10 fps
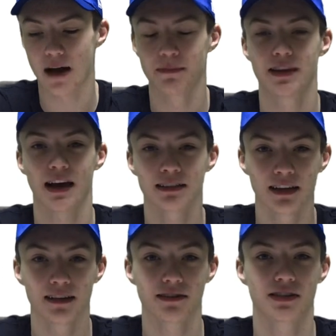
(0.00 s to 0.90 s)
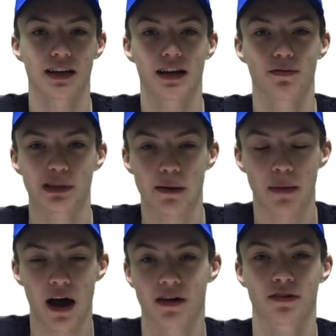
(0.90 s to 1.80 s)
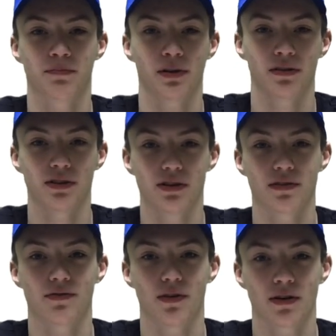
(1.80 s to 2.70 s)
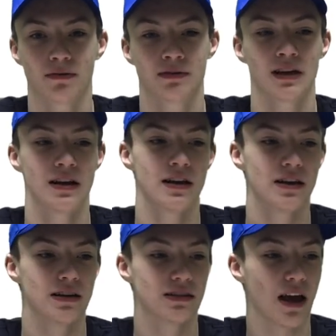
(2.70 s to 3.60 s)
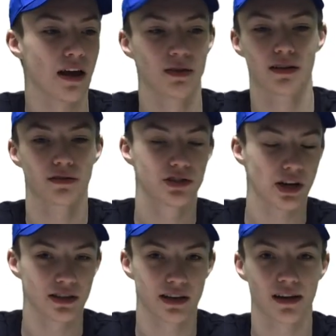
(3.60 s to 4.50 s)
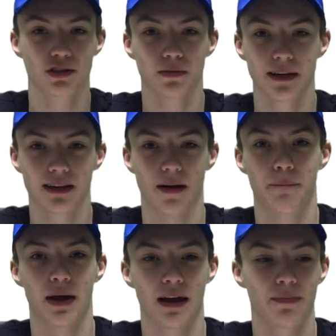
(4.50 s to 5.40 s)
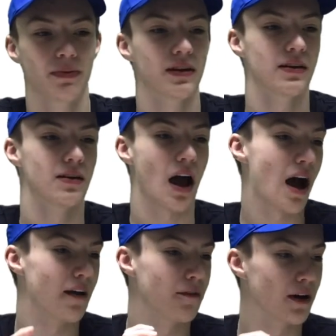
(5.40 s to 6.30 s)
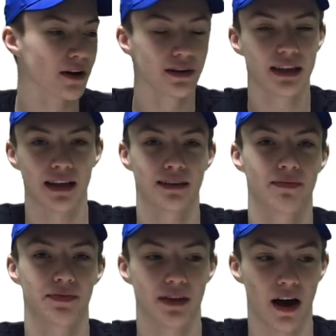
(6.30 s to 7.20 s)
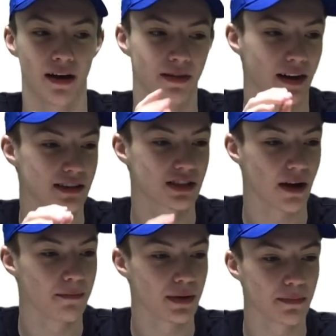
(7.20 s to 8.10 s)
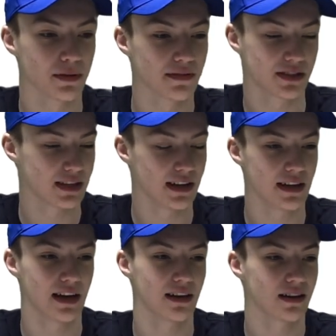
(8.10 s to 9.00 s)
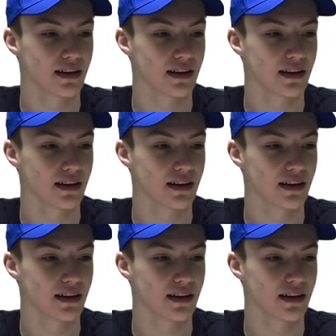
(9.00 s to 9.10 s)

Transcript: I'm guessing they're sticking with the powder blue uniforms and they'll just like tweak it a bit. I've heard that some people have seen it.